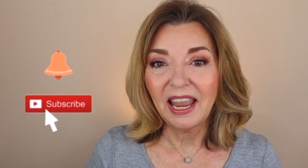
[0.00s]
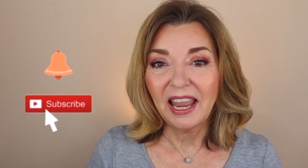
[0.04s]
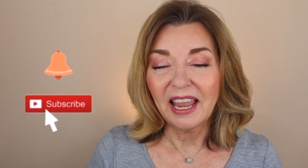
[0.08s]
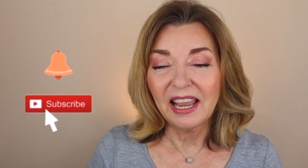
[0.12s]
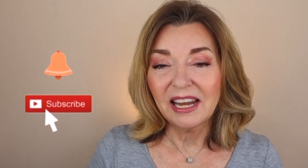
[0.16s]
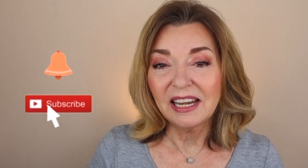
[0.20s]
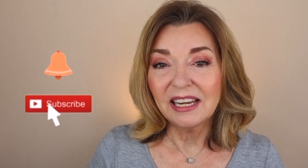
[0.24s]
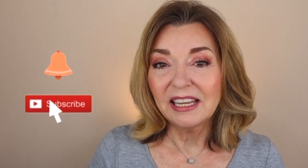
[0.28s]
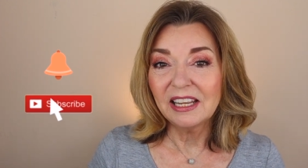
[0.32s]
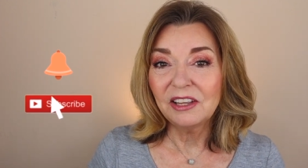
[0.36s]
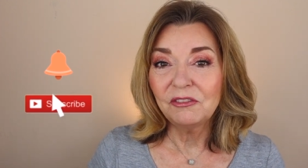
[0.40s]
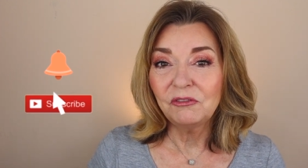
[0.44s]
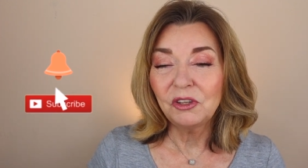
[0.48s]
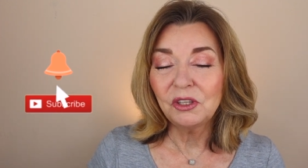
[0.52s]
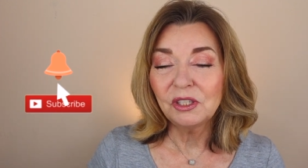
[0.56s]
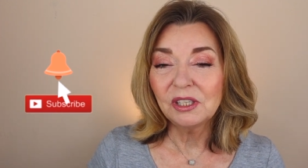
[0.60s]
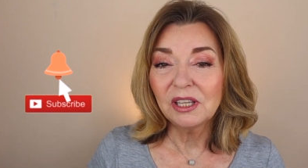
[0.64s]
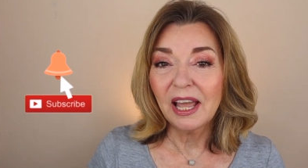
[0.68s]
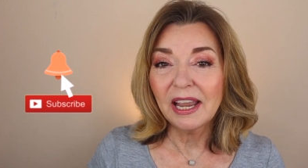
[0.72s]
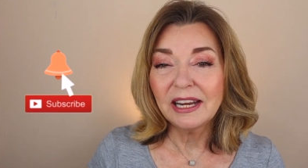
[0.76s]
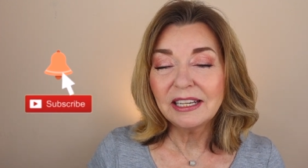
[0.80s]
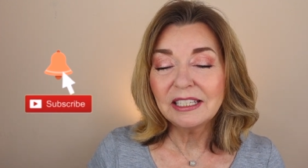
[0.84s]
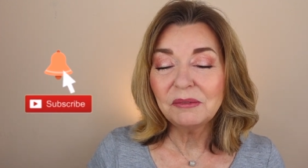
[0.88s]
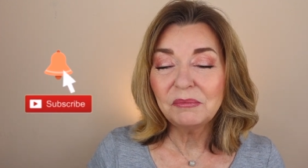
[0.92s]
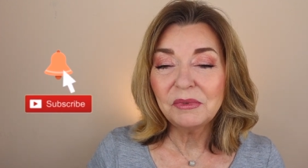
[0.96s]
And if you'd
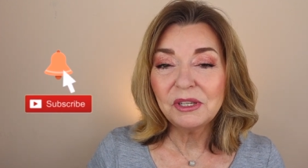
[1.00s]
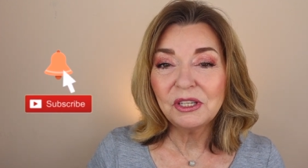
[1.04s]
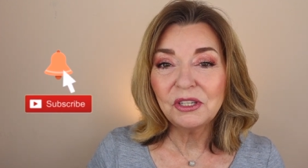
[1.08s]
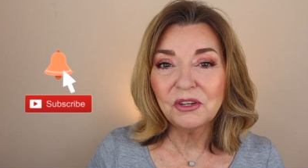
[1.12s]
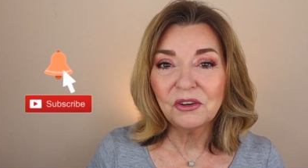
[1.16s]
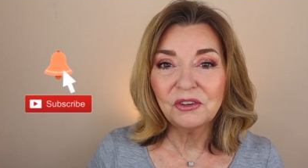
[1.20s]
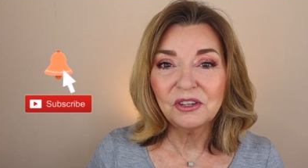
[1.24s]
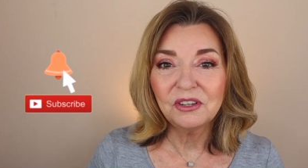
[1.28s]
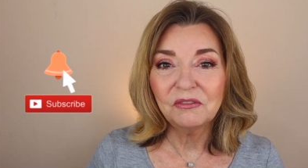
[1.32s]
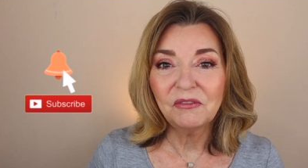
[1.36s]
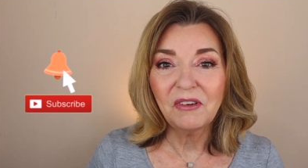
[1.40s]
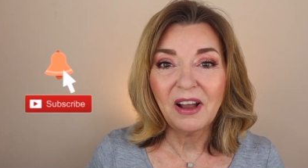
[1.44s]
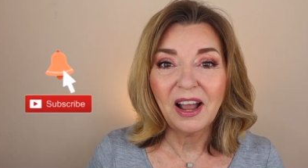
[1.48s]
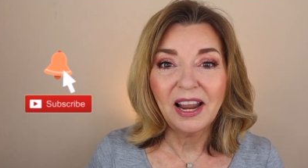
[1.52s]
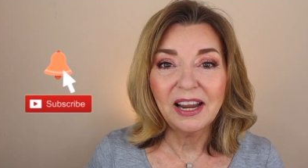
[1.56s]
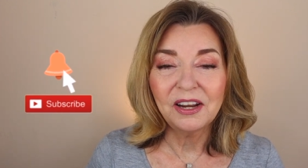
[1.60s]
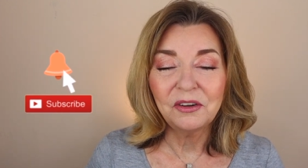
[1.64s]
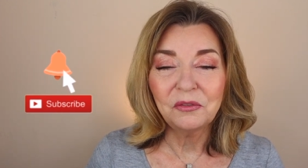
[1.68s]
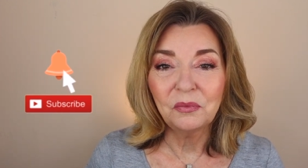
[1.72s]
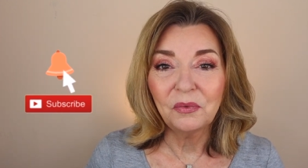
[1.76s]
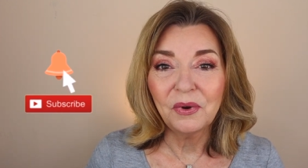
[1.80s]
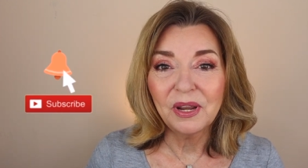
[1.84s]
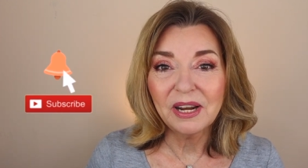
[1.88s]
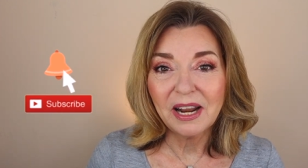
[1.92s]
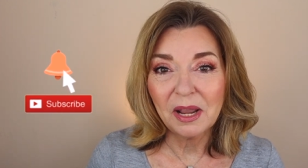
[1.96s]
like to be
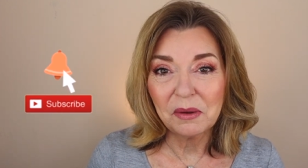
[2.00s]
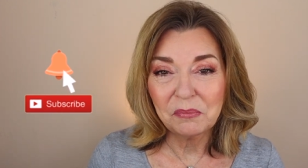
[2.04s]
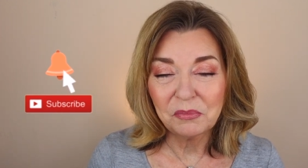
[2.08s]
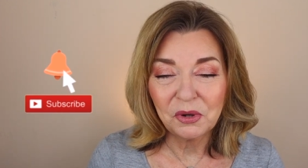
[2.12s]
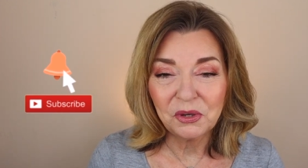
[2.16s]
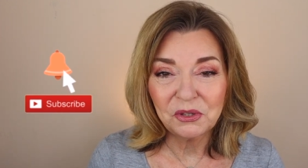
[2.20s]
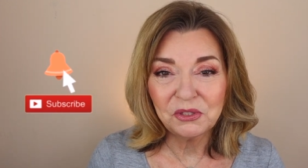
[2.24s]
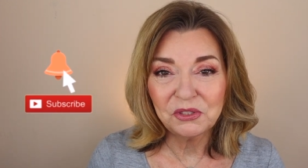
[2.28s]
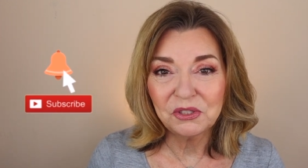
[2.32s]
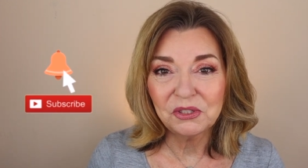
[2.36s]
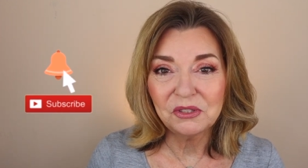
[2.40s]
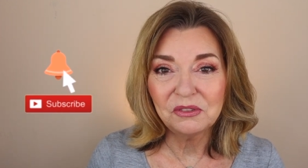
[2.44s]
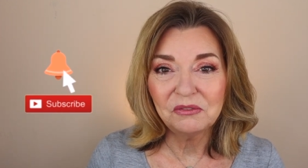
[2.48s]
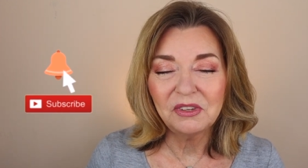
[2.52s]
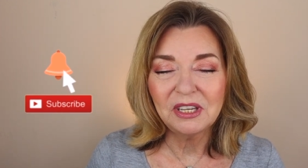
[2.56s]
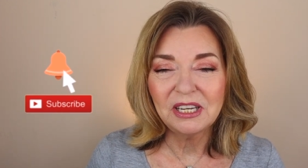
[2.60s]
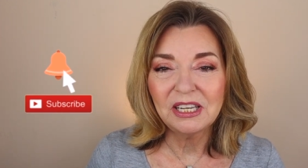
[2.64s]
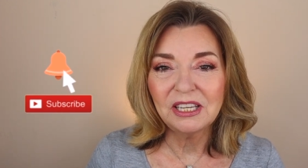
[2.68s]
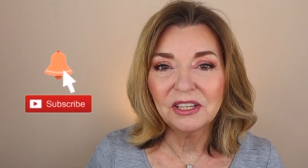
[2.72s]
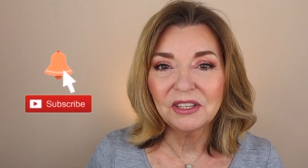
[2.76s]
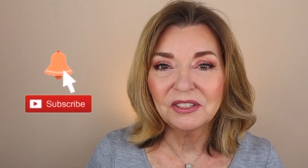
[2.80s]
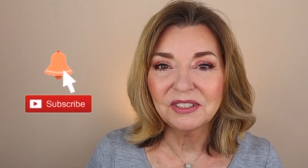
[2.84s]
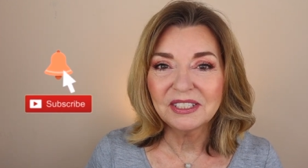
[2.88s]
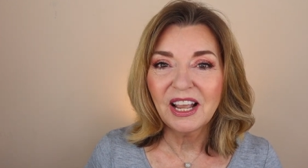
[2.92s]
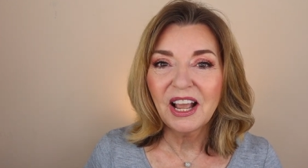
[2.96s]
notified when I post new
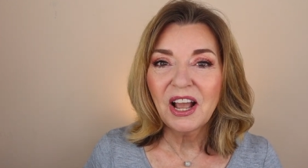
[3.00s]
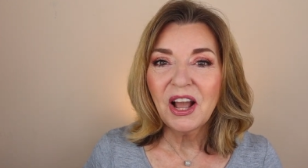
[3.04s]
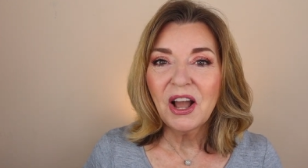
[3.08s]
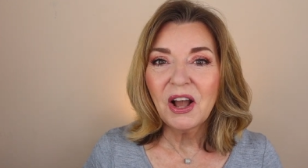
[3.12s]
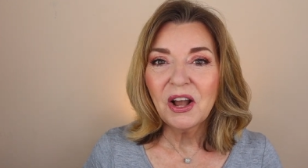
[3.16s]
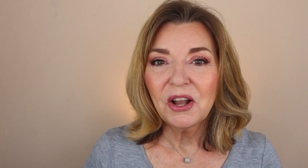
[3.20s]
videos,